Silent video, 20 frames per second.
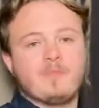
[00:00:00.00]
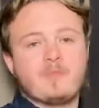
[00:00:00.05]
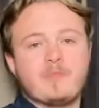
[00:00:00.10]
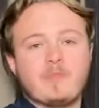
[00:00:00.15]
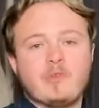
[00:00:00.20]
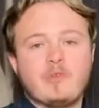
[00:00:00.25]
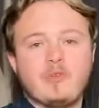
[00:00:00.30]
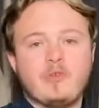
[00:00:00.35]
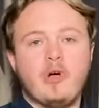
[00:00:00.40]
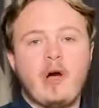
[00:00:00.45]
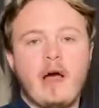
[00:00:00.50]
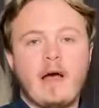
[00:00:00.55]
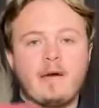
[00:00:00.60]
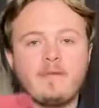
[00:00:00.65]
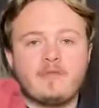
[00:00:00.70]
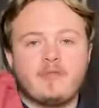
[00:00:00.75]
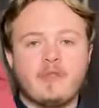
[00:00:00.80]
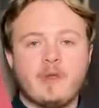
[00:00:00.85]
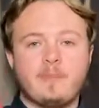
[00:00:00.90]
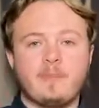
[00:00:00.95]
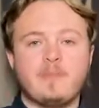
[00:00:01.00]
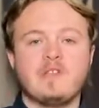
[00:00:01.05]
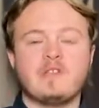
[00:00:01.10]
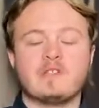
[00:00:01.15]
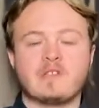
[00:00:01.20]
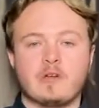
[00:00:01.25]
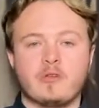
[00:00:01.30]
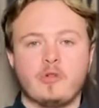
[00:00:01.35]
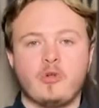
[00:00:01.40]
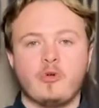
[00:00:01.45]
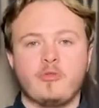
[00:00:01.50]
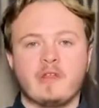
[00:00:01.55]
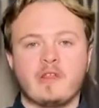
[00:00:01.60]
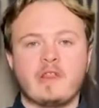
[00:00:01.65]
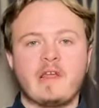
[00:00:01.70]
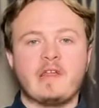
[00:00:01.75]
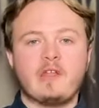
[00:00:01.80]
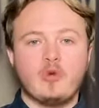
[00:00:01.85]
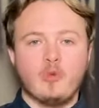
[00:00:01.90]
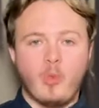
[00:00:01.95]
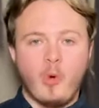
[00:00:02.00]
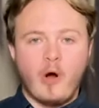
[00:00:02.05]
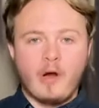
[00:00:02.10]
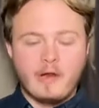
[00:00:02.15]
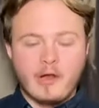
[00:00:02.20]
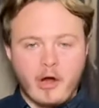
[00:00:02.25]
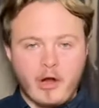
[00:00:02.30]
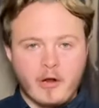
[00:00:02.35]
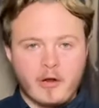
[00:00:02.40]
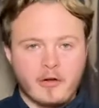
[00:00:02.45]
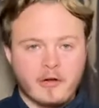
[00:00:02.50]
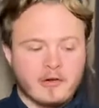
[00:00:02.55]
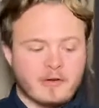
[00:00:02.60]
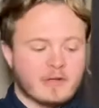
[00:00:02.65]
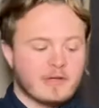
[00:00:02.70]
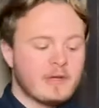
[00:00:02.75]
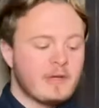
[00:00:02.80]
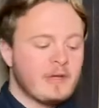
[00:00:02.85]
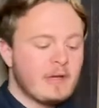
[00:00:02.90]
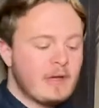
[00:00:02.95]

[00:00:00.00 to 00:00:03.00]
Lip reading: You'll have the piece of clothing that you want ironed,